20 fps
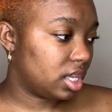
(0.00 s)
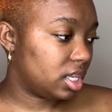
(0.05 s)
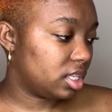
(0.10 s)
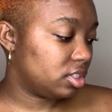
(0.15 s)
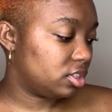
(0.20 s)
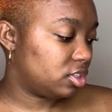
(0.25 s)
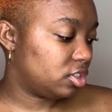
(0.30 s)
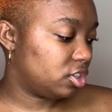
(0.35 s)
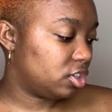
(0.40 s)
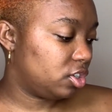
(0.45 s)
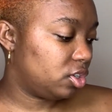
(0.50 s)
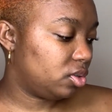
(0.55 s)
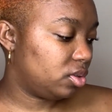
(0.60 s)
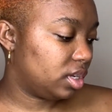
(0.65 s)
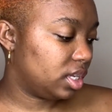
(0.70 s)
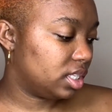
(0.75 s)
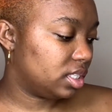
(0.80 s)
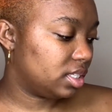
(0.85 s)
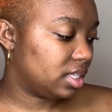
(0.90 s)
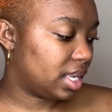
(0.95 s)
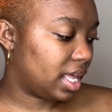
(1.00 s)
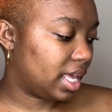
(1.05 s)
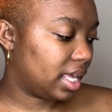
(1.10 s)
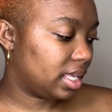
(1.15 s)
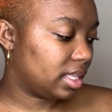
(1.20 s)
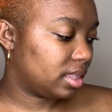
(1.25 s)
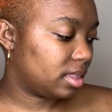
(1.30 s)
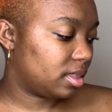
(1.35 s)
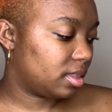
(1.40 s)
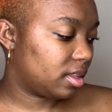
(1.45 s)
until you get to like
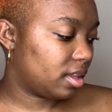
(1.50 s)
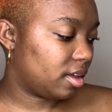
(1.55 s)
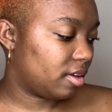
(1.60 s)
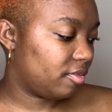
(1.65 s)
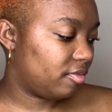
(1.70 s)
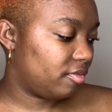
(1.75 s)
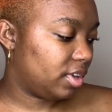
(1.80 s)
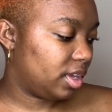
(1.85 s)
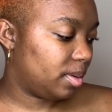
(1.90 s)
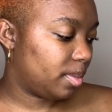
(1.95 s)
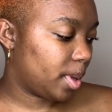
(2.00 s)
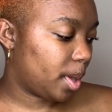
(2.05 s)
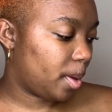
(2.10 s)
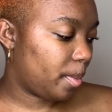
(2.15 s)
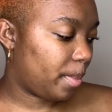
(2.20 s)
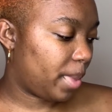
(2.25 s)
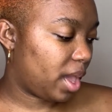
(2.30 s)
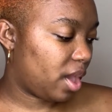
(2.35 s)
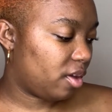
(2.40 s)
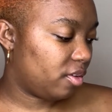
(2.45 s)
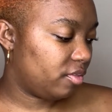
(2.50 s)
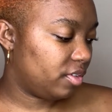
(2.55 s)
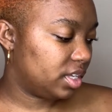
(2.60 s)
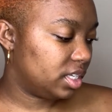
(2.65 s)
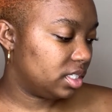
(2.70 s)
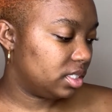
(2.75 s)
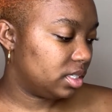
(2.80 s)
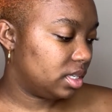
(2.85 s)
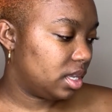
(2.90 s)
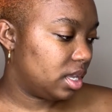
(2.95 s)
the female
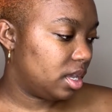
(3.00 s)
pelvis,